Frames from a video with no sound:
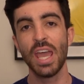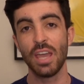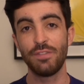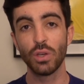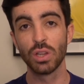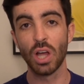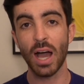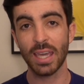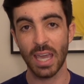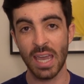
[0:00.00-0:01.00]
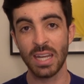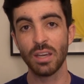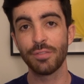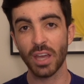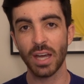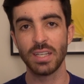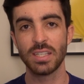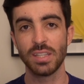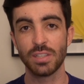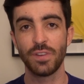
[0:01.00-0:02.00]
If you like any of the
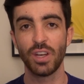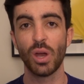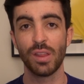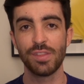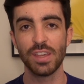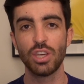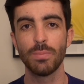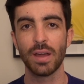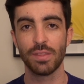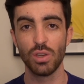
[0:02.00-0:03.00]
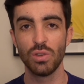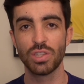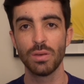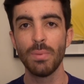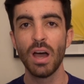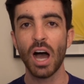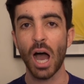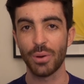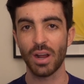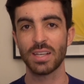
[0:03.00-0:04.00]
ideas in this video and think you might use them,
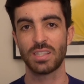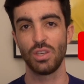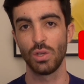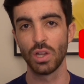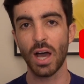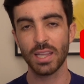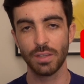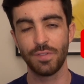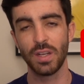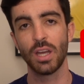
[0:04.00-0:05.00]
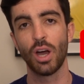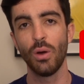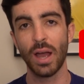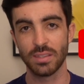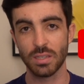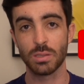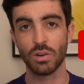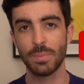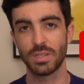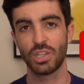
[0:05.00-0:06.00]
I would ask that you like the video and
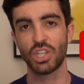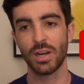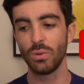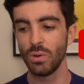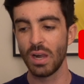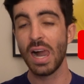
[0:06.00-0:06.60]
subscribe to the channel.